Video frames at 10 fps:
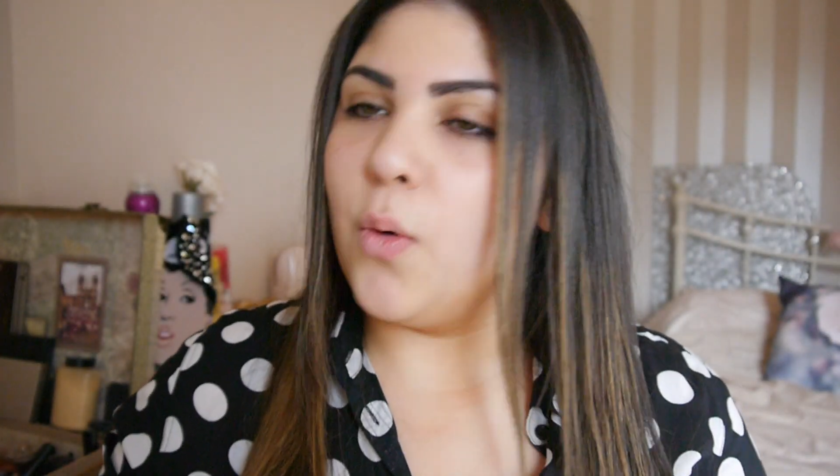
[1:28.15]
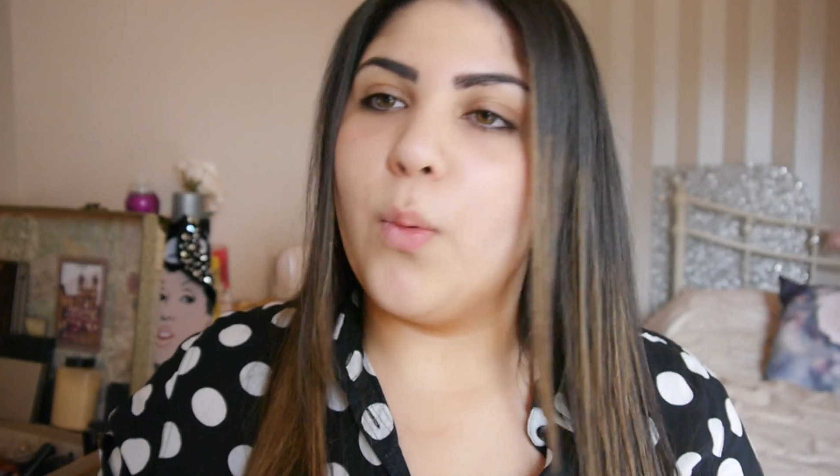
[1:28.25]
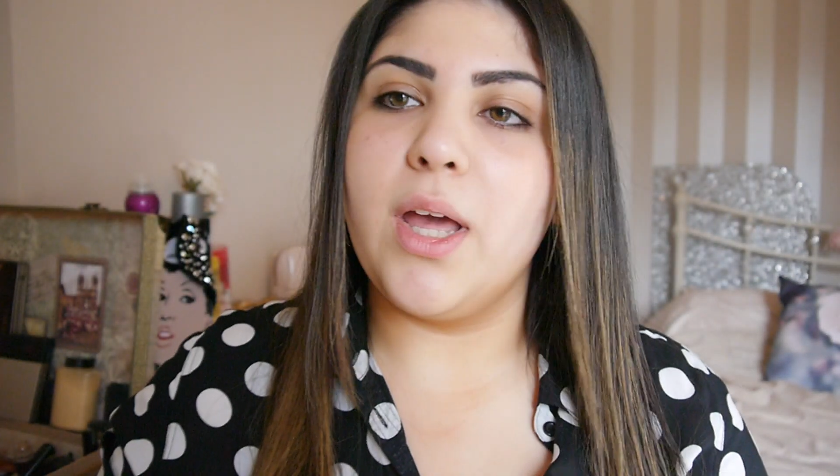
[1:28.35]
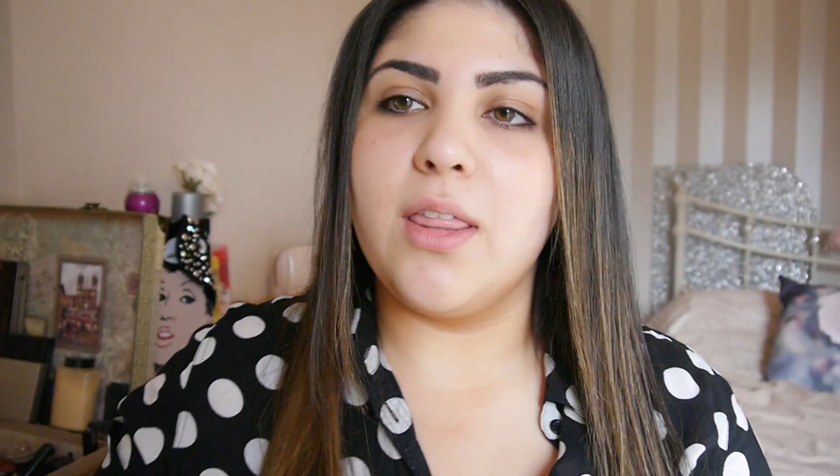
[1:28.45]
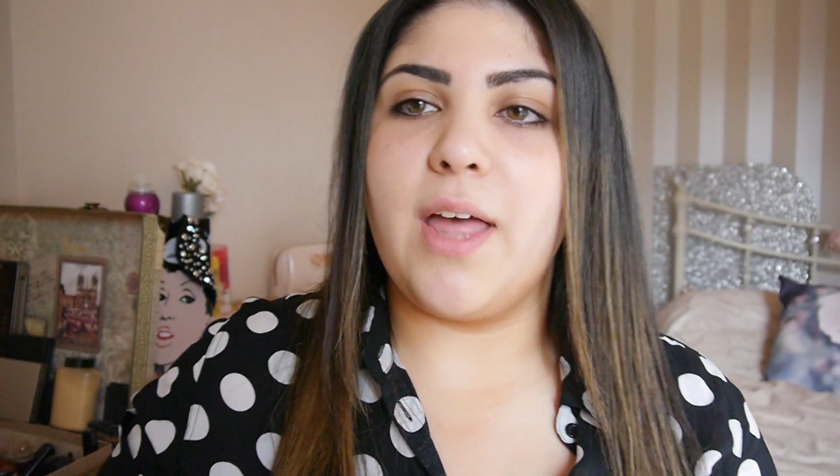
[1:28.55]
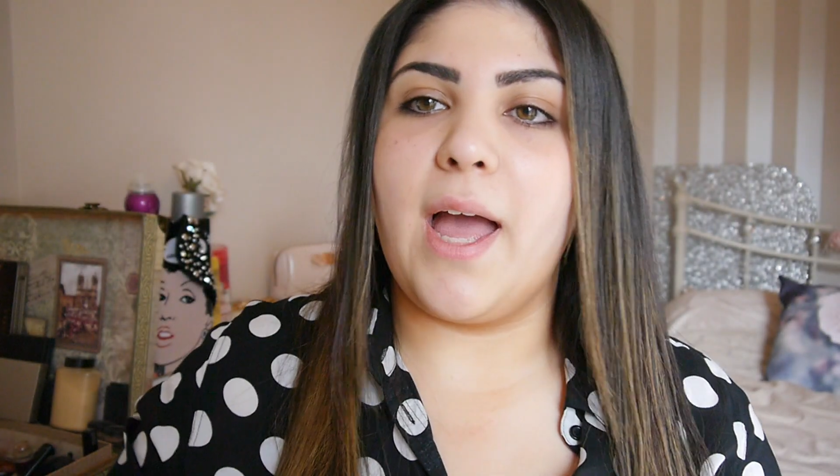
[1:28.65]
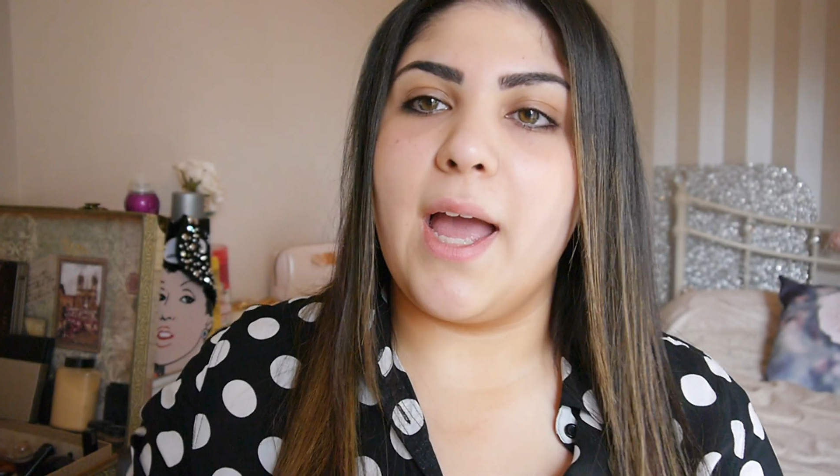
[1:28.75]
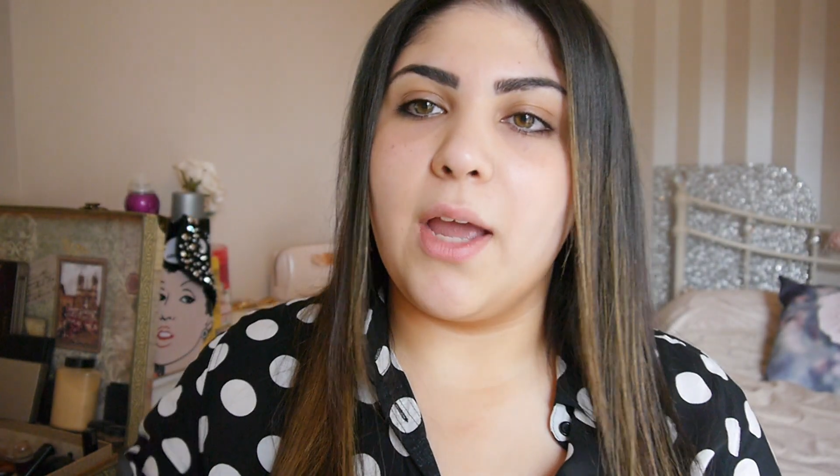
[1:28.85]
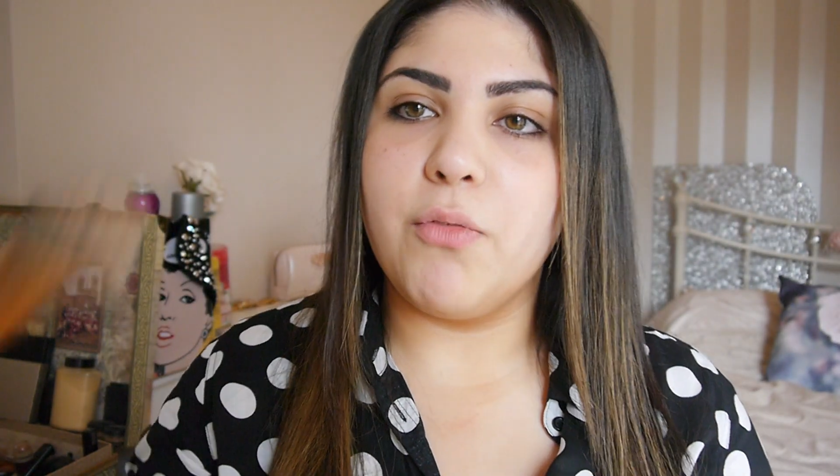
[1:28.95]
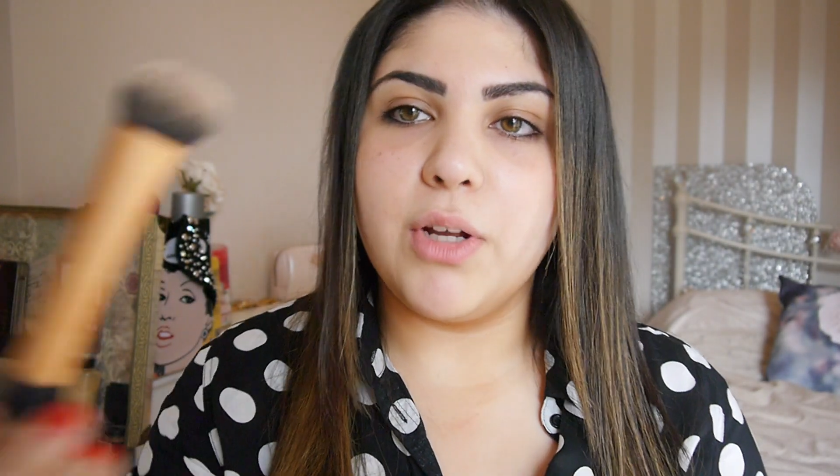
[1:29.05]
with
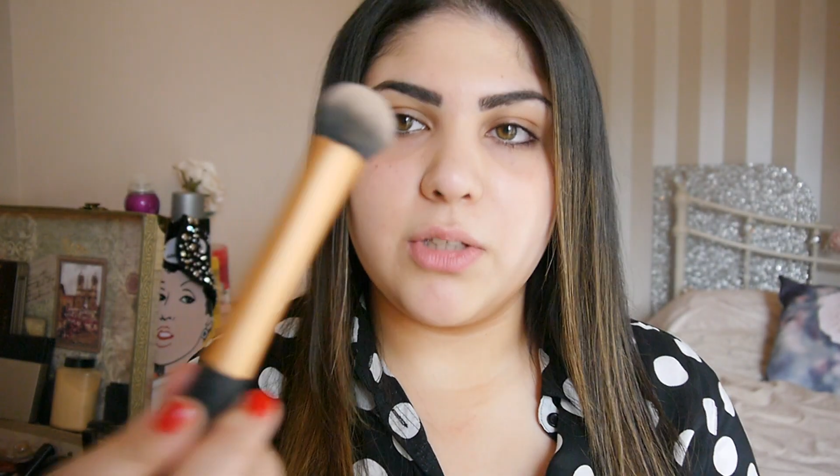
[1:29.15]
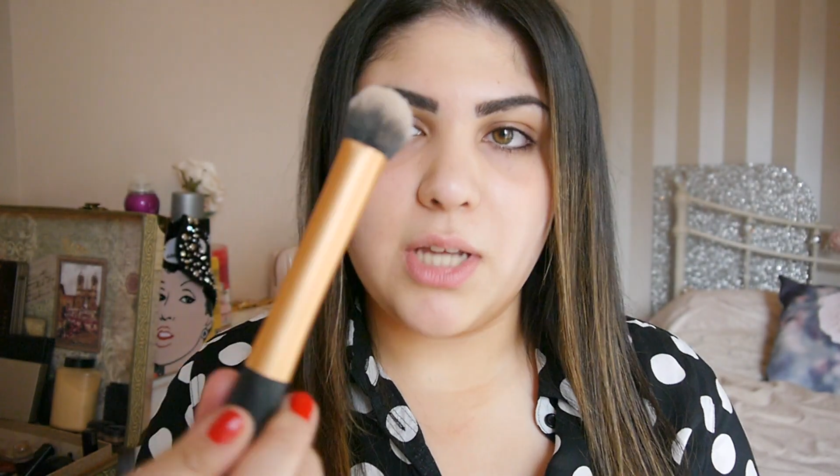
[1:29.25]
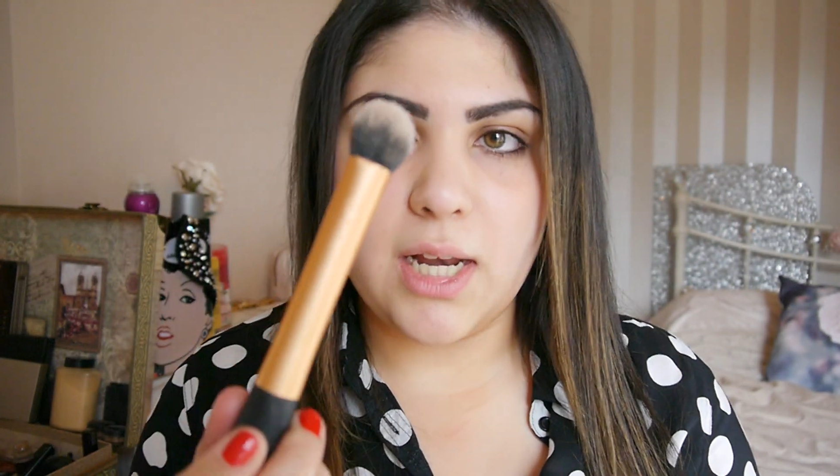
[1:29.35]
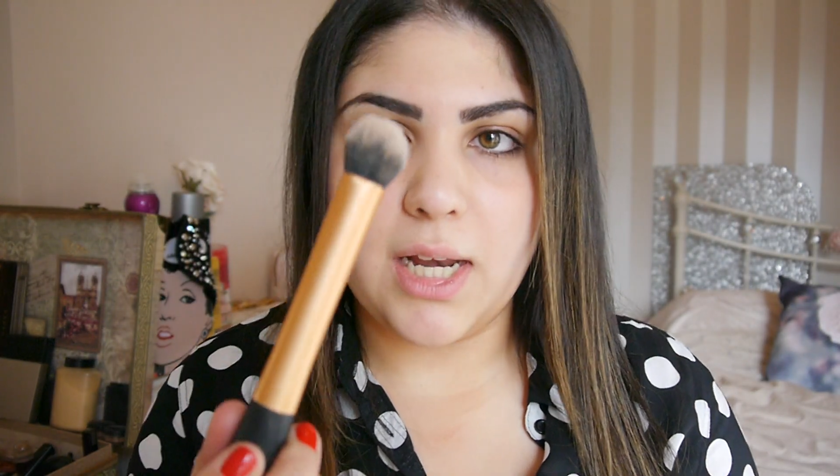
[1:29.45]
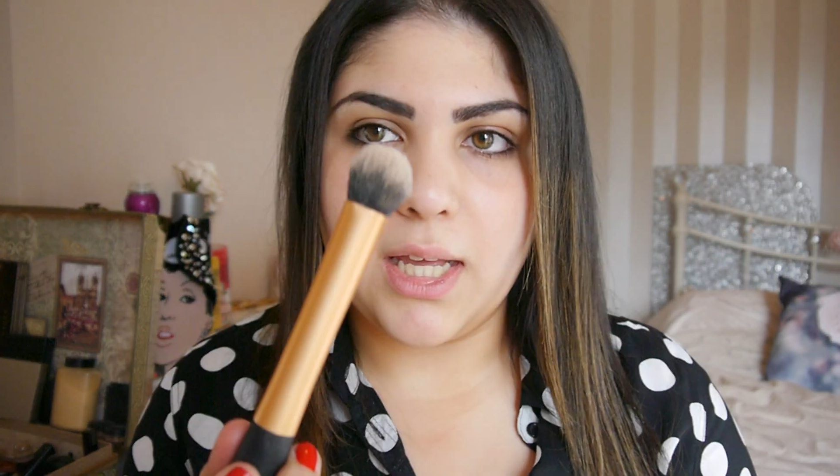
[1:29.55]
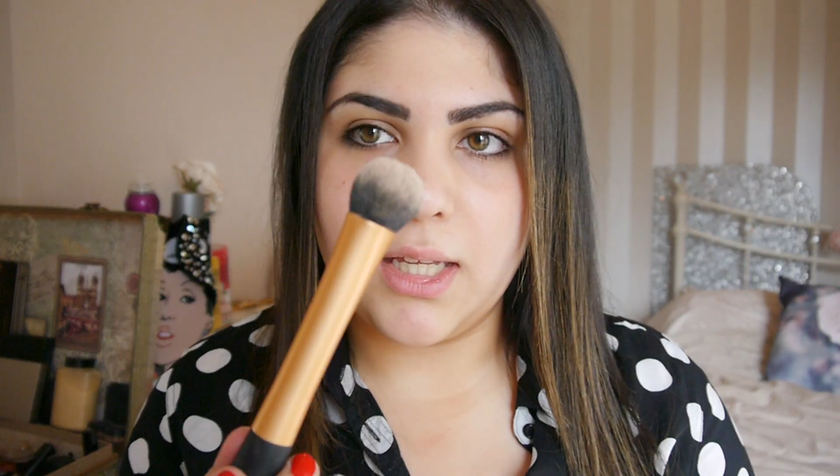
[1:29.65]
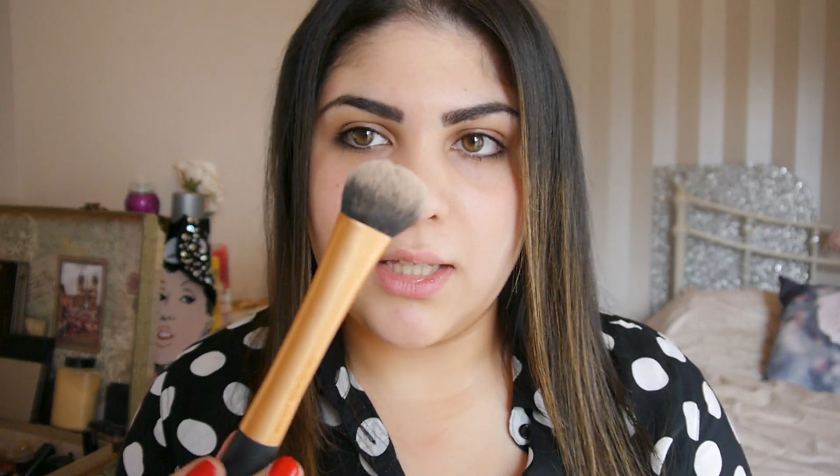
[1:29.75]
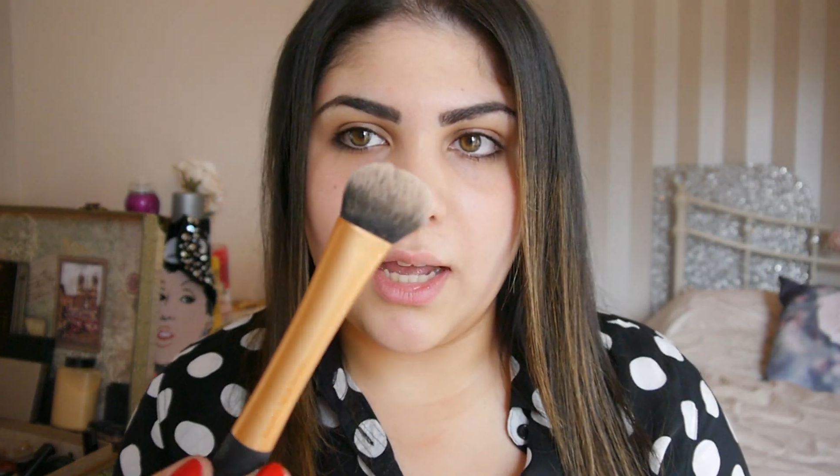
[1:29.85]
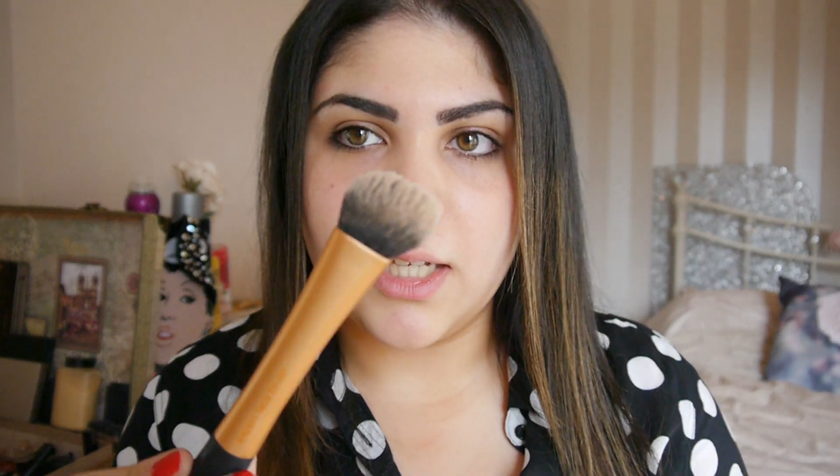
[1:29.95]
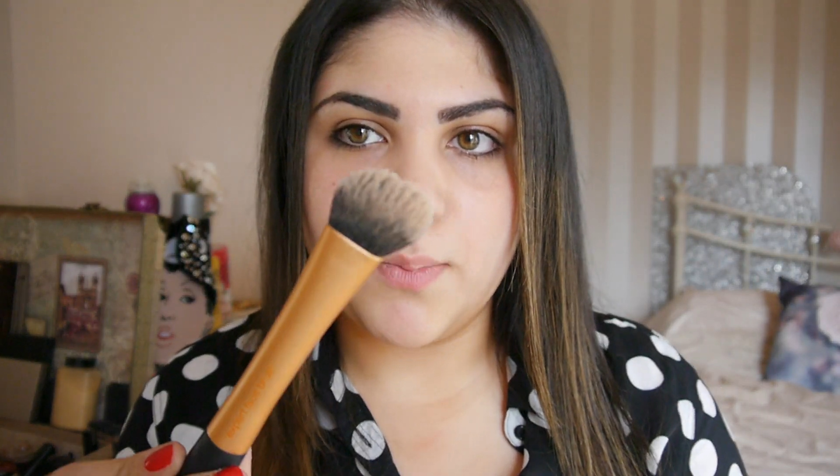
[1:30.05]
a Real Techniques
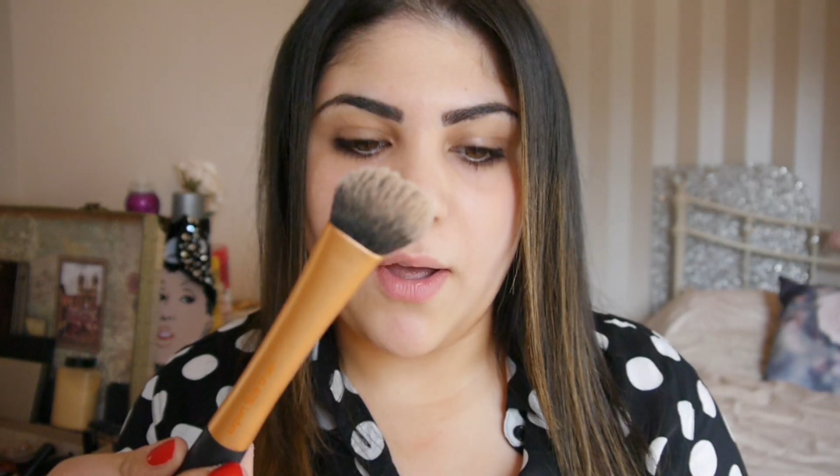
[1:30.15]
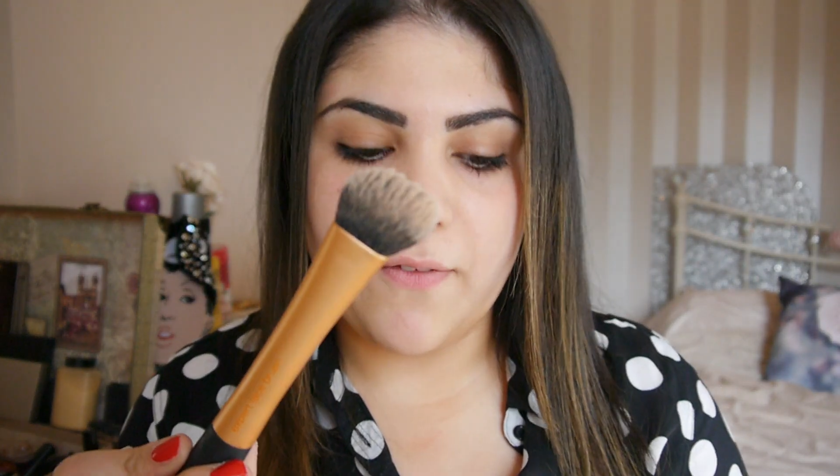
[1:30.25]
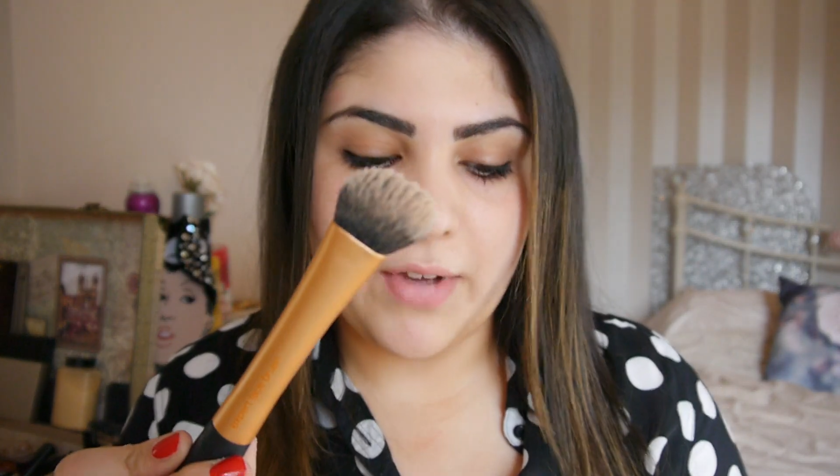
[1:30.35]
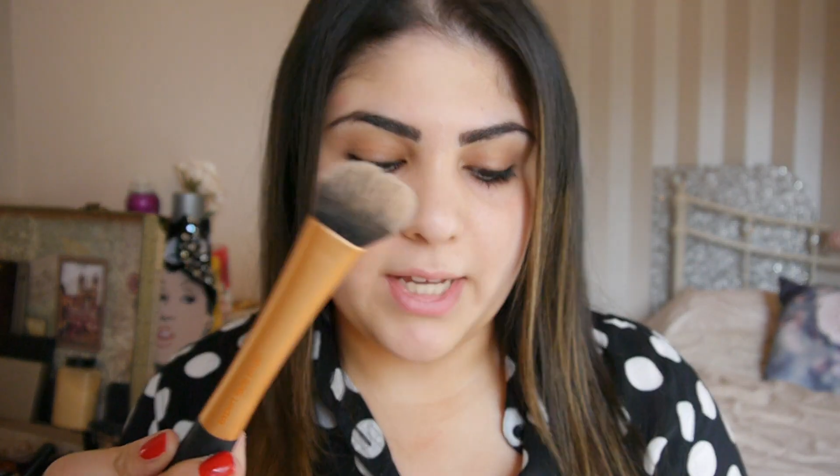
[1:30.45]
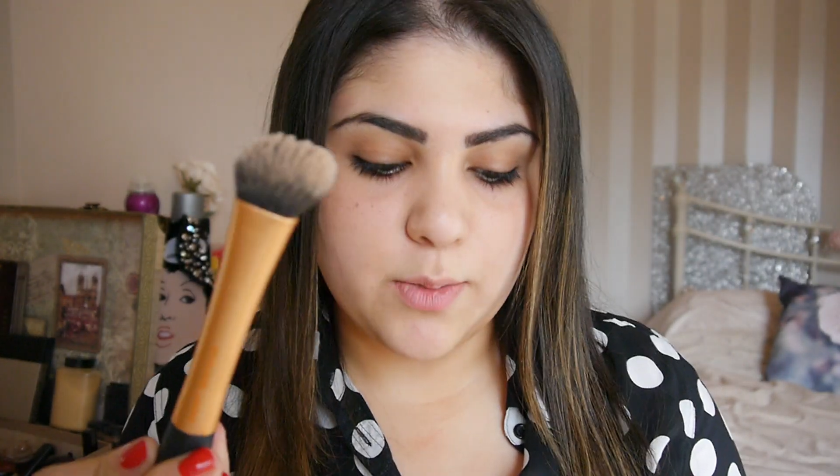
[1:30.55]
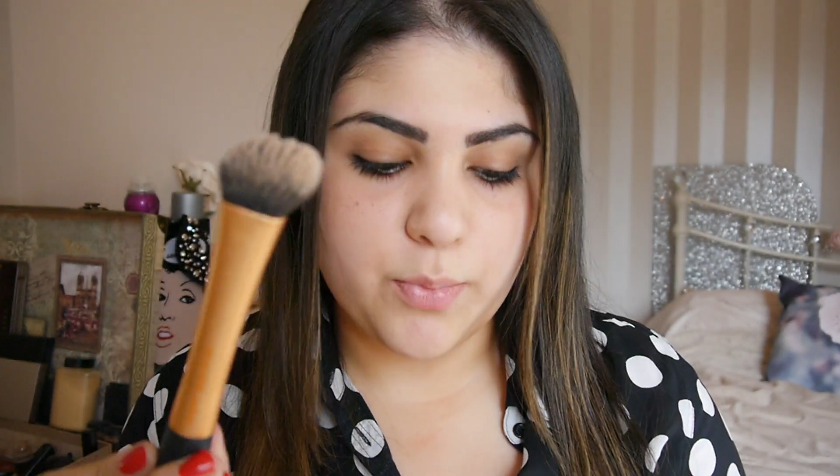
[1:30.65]
Expert Face